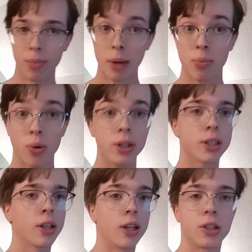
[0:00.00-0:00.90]
main points,
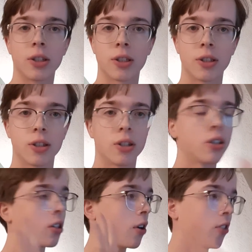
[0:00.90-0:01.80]
let's just
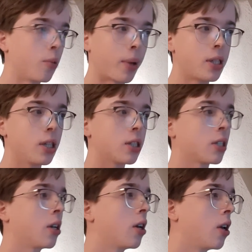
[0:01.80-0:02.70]
cover the basics.
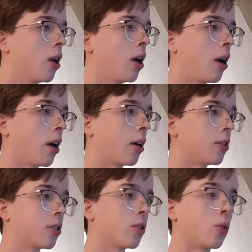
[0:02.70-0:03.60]

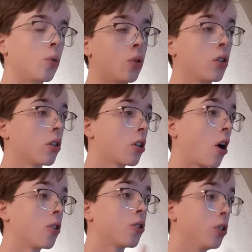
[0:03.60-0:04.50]
So
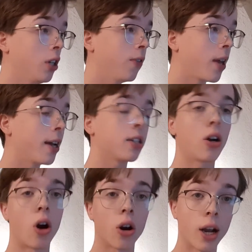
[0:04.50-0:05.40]
concert E flat,
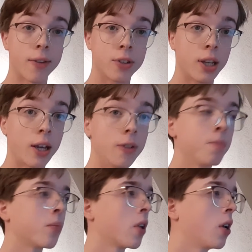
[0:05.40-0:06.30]
RF scale.
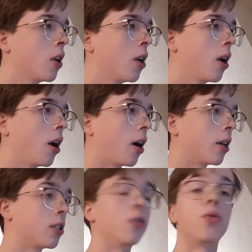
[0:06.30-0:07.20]

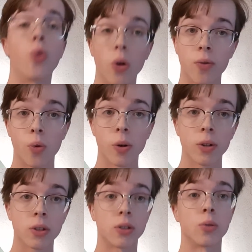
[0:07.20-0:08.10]
It's in 4/4,
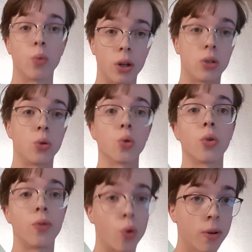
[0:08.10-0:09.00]
so 1, 2, 3,
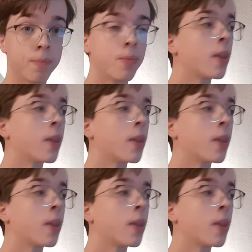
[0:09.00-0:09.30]
4.